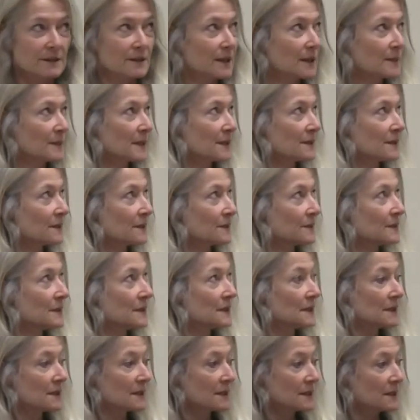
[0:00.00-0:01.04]
You know, I'm at
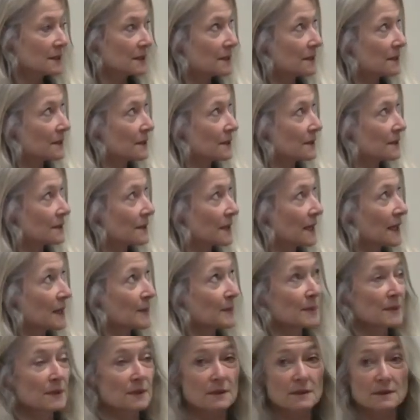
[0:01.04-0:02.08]
the
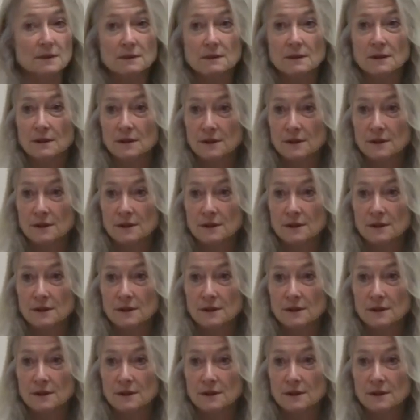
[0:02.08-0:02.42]
Capitol